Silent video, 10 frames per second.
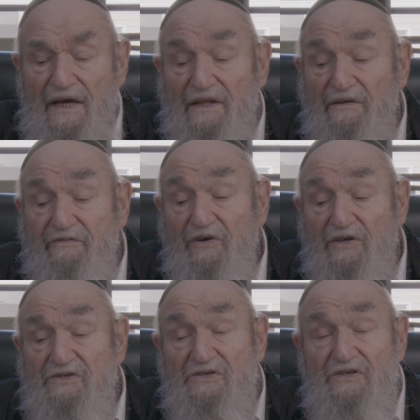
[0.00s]

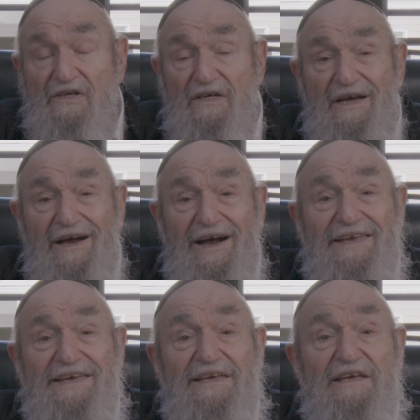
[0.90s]
Elevos, I
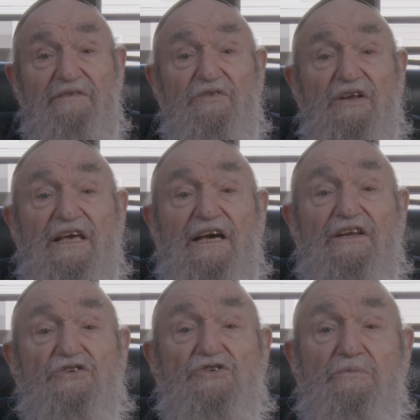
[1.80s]
can give you the
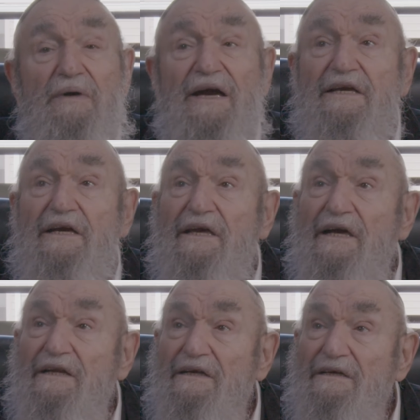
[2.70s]
energy back again.